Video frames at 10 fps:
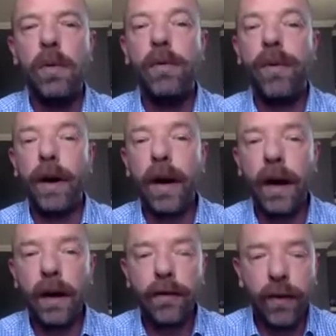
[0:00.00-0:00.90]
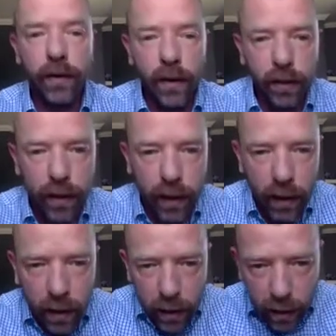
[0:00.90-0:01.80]
with very high sensitivity.
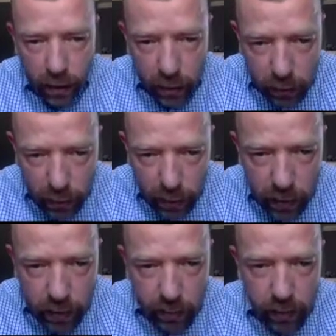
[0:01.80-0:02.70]
You can't really lead,